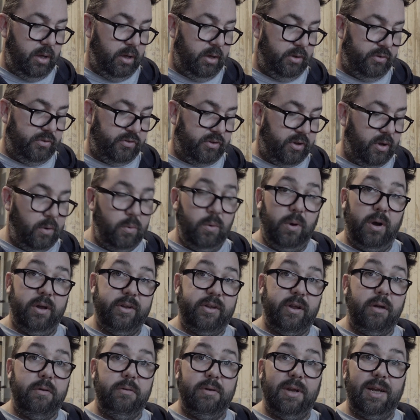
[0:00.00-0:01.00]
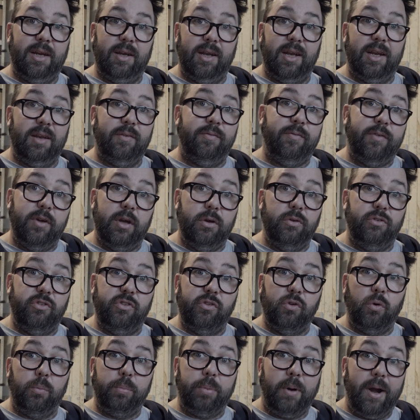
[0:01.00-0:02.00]
So I don't need any
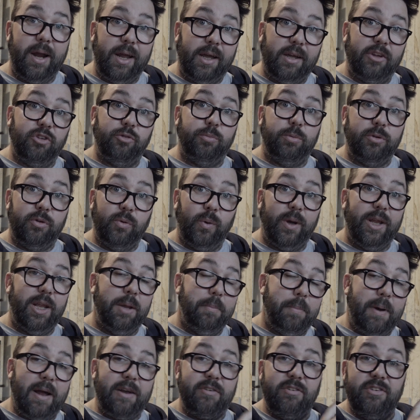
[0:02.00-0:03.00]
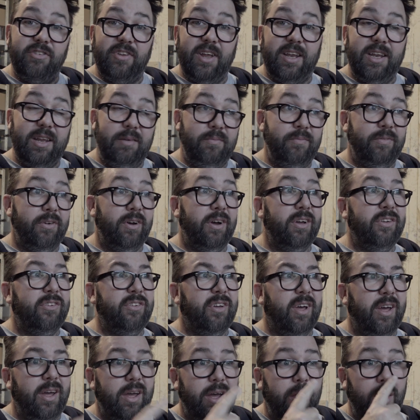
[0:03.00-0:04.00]
fuses or breakers between the batteries and the
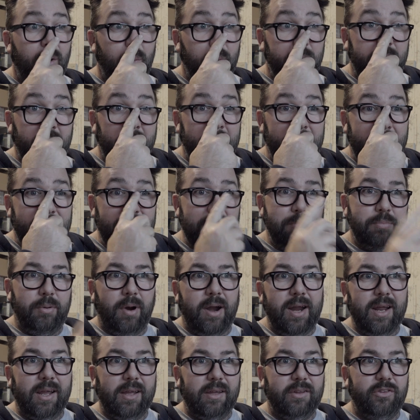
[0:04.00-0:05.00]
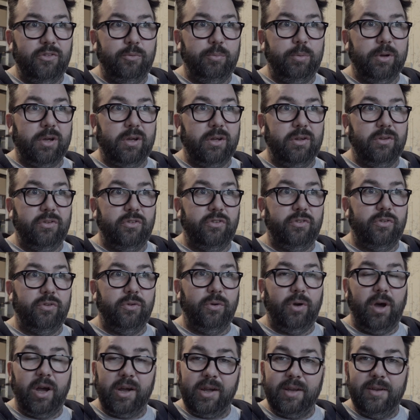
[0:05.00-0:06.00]
inverter. We don't need any breakers because
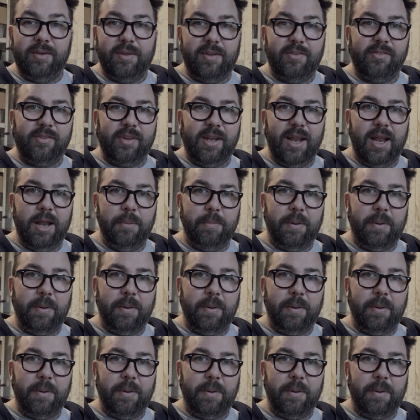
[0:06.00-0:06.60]
I can disconnect the